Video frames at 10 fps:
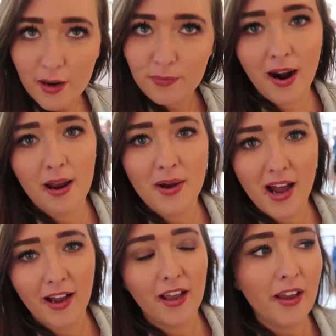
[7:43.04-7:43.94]
then
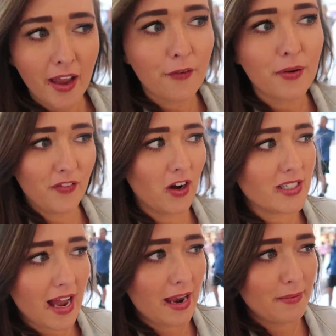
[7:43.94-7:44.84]
Primark if we've got
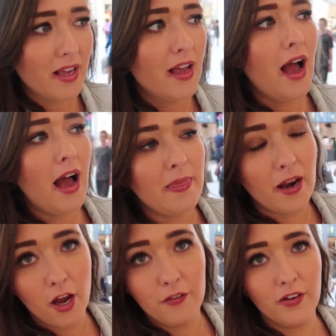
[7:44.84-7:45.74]
time, and
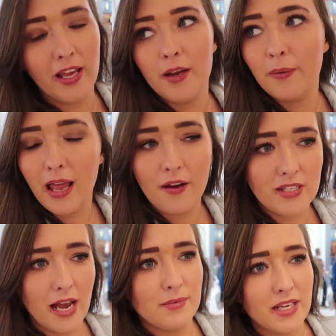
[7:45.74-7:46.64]
then hopefully we'll have
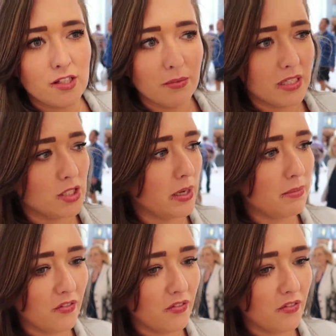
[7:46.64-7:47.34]
time to get something to eat